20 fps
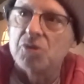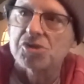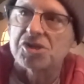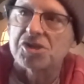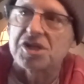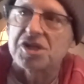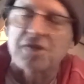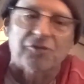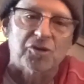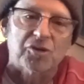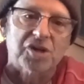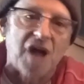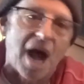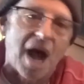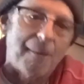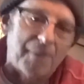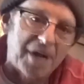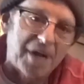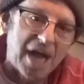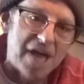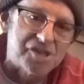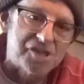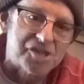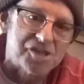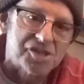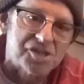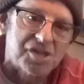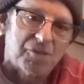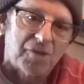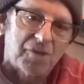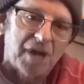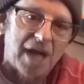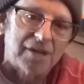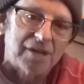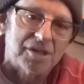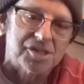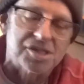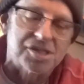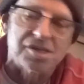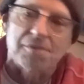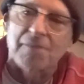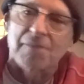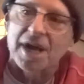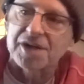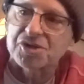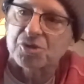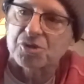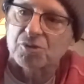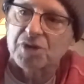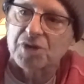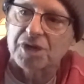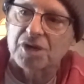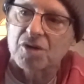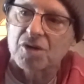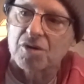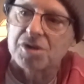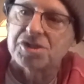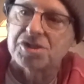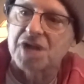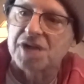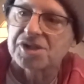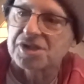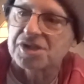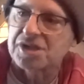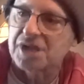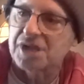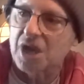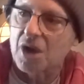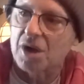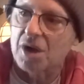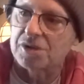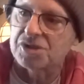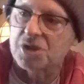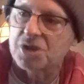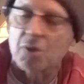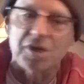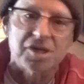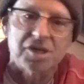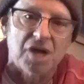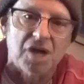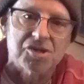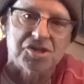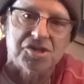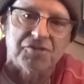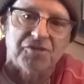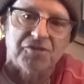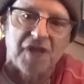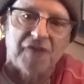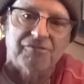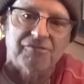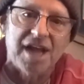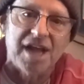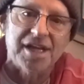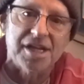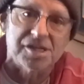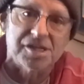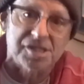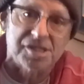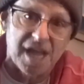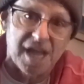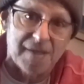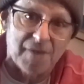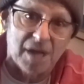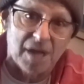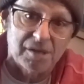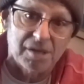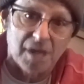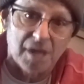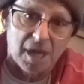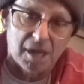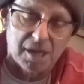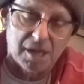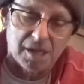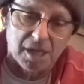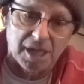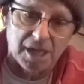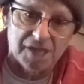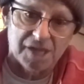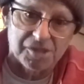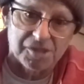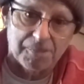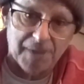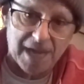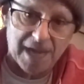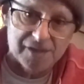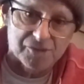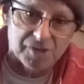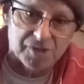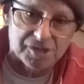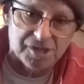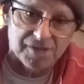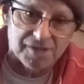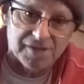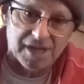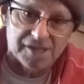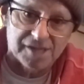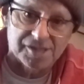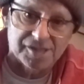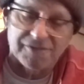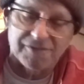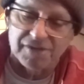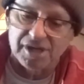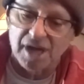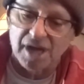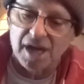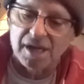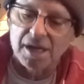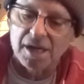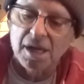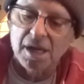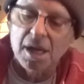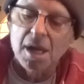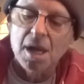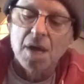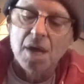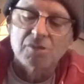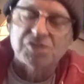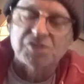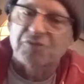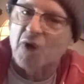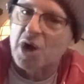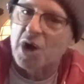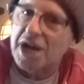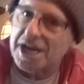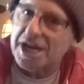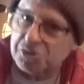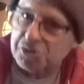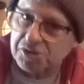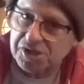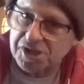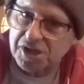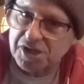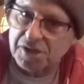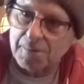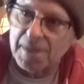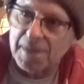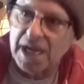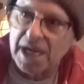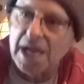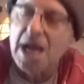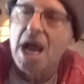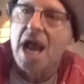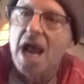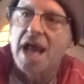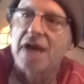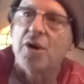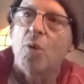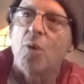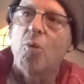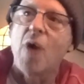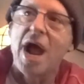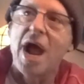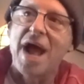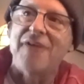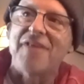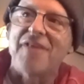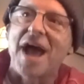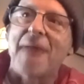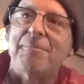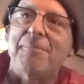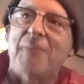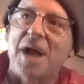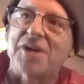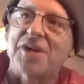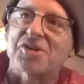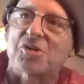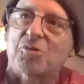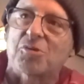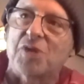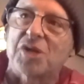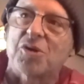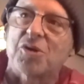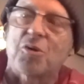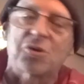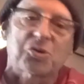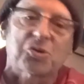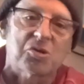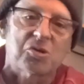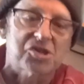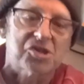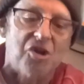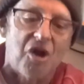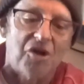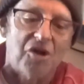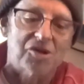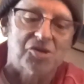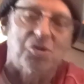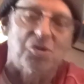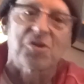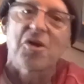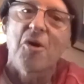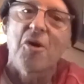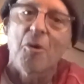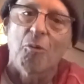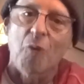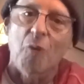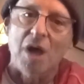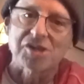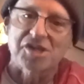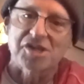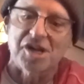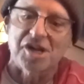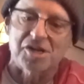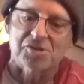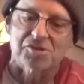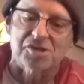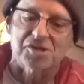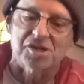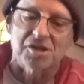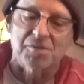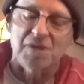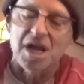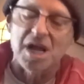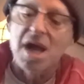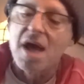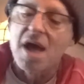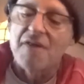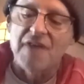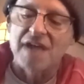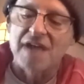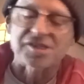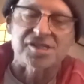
you see different combinations. And when I listen to Mike Tirico and Jason Garrett and Tony Dungy for that Vikings game on on against the Patriots on Thanksgiving night, it's very interesting to me in a way that Mike Tirico and Cris Collinsworth wasn't interesting to me.